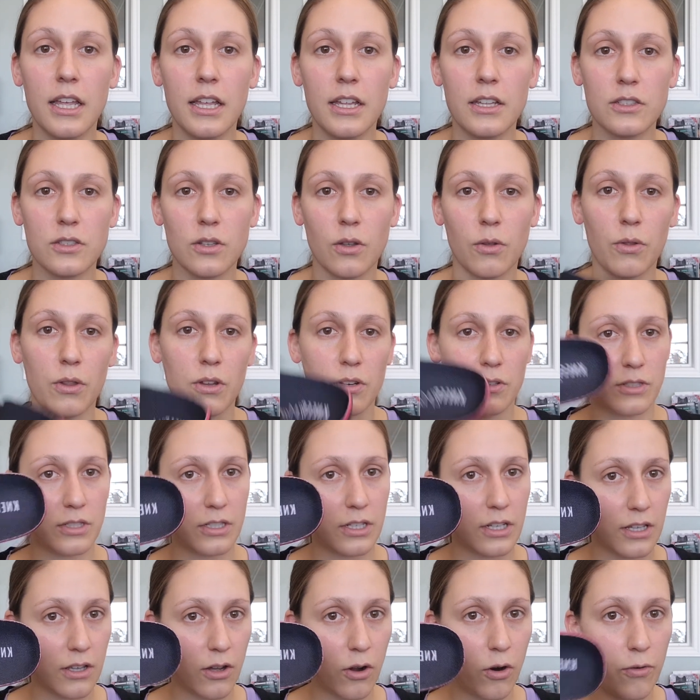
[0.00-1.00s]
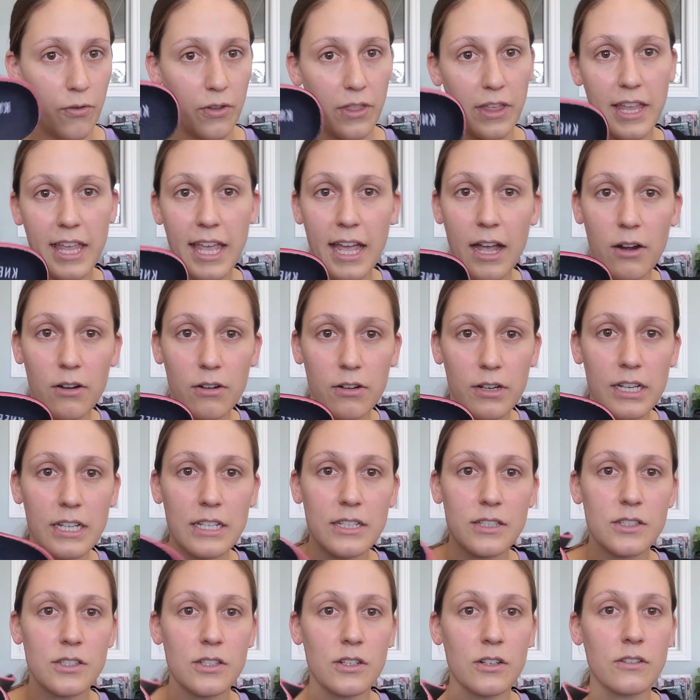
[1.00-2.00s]
So there's over-the-counter
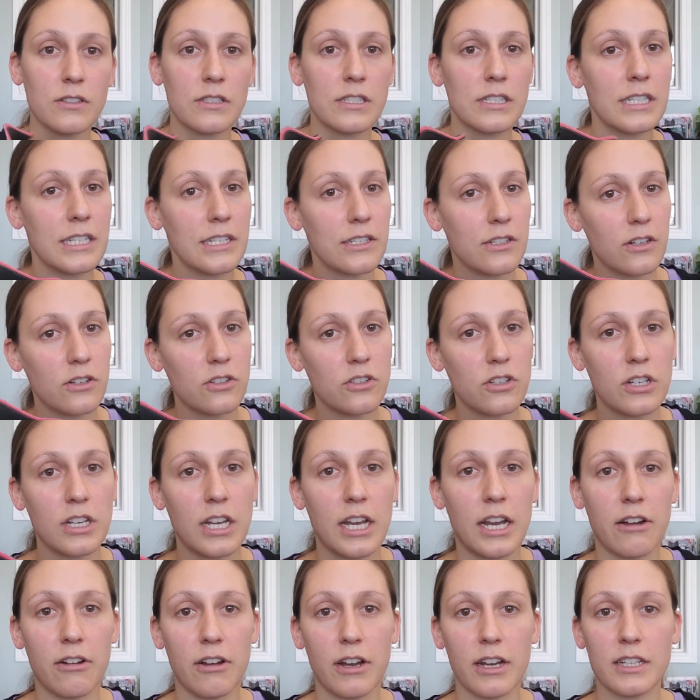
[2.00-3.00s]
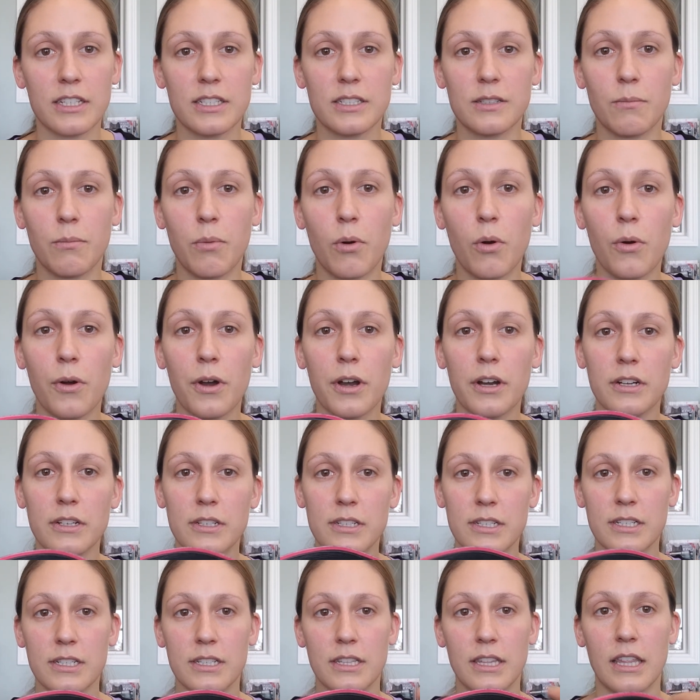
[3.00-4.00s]
inserts. These are generic
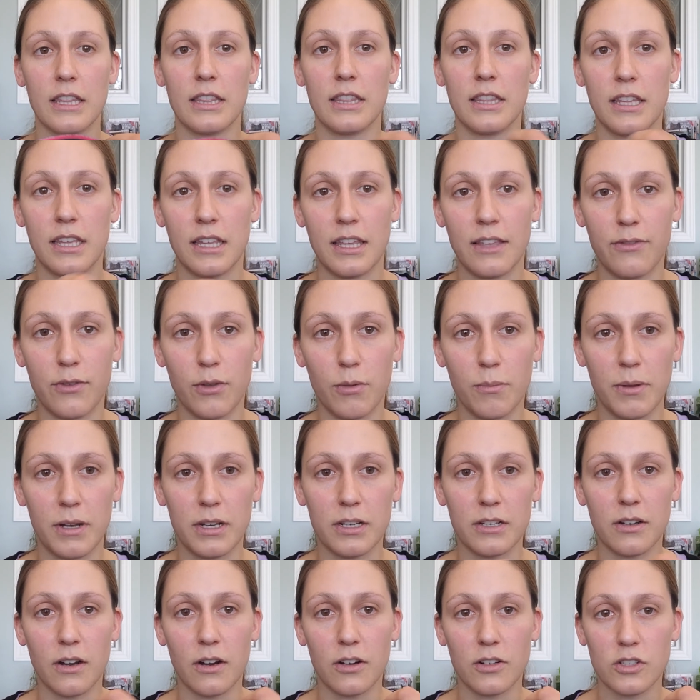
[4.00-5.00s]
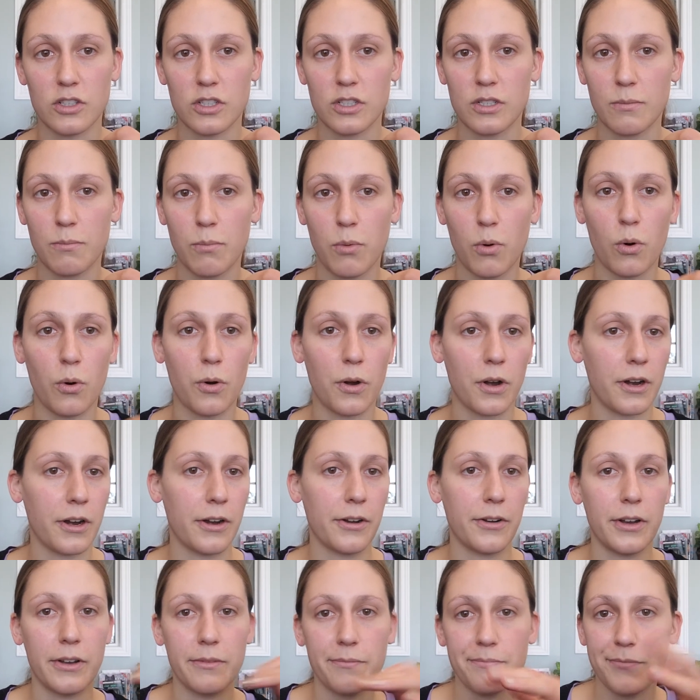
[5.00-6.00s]
support that they give you a bit of arch
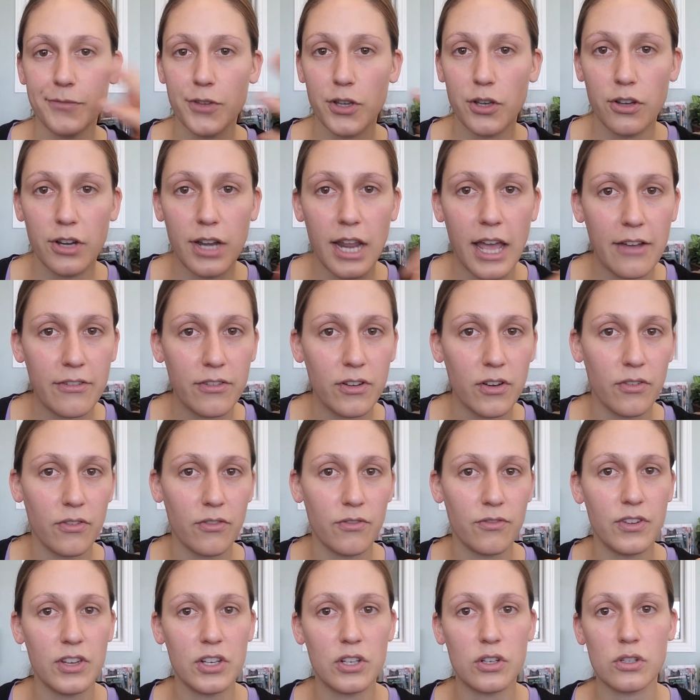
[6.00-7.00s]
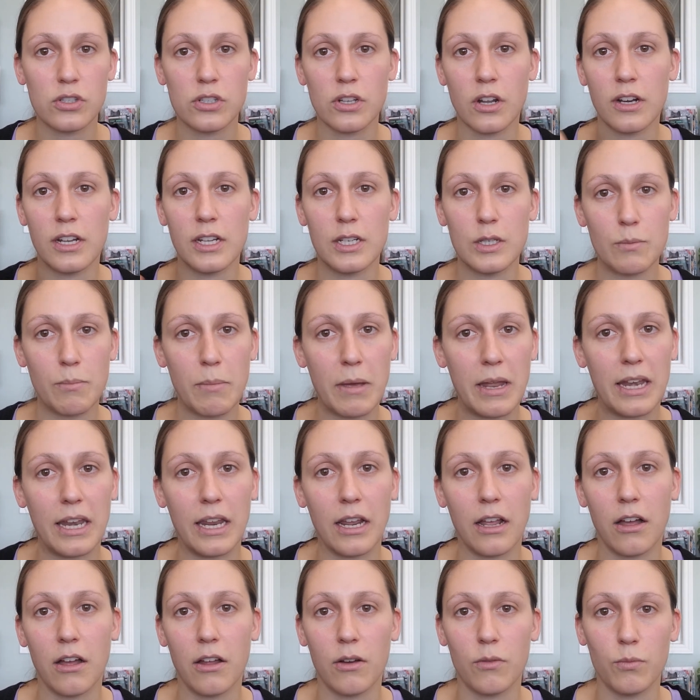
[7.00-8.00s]
support. Could have different features on it
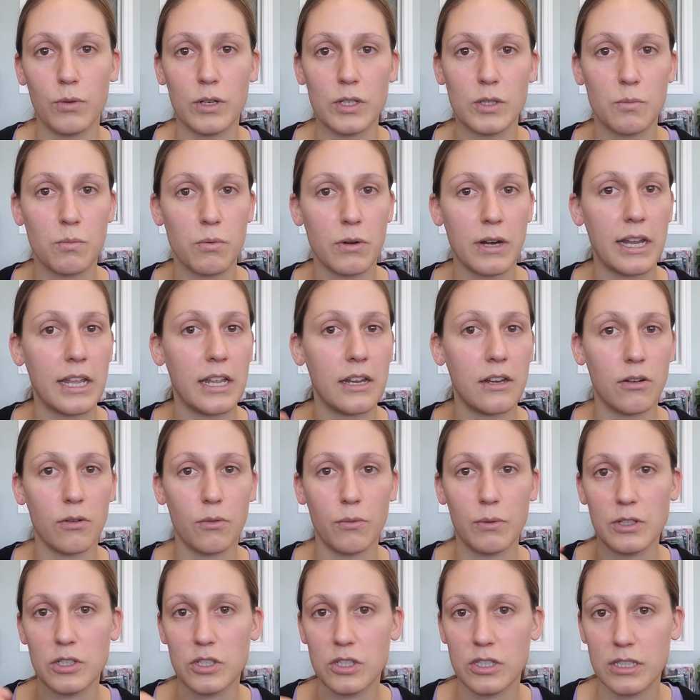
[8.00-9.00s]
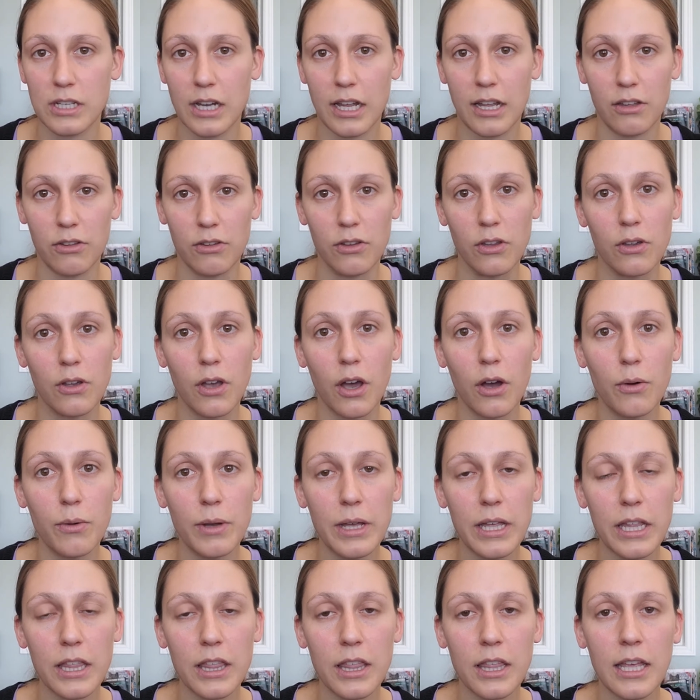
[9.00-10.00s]
depending on which brand or which style you go
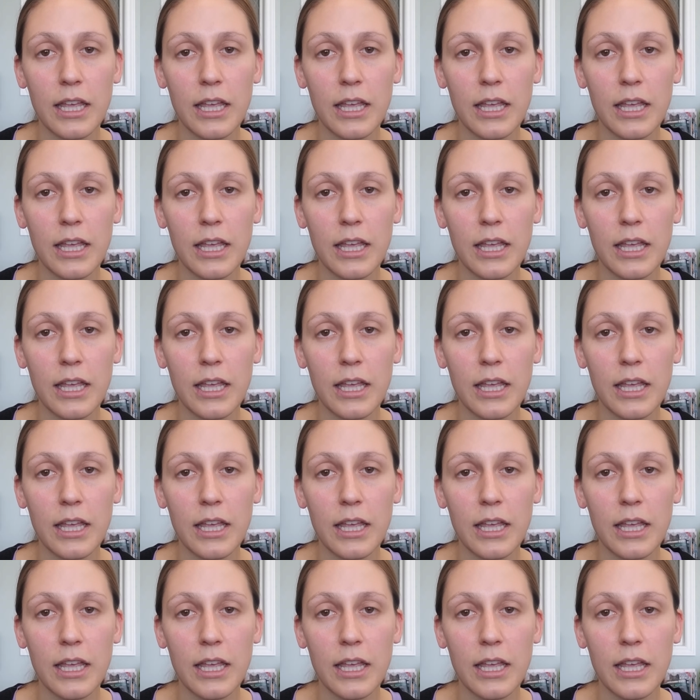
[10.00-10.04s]
with.